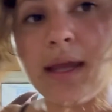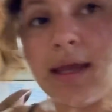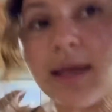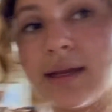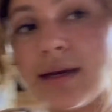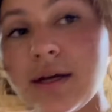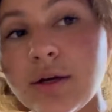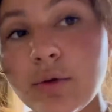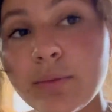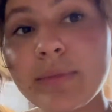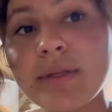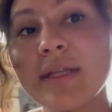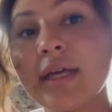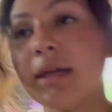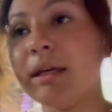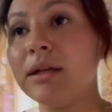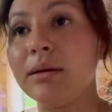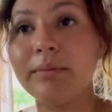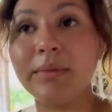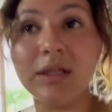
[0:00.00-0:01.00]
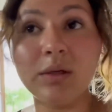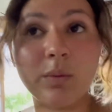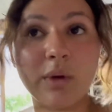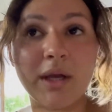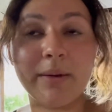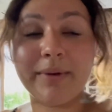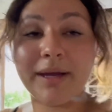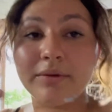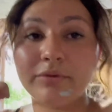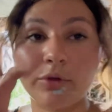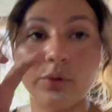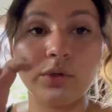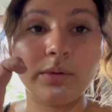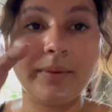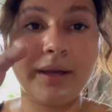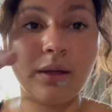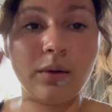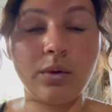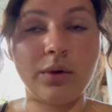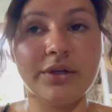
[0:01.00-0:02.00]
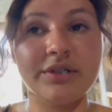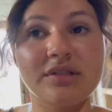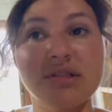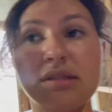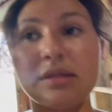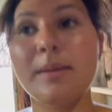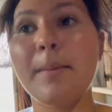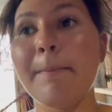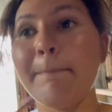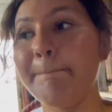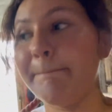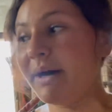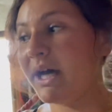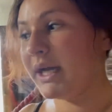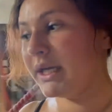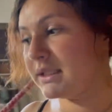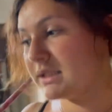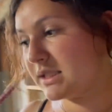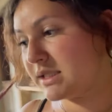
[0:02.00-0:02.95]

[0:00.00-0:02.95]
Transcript: And I don't mean that in a mean way by ruin my horse, but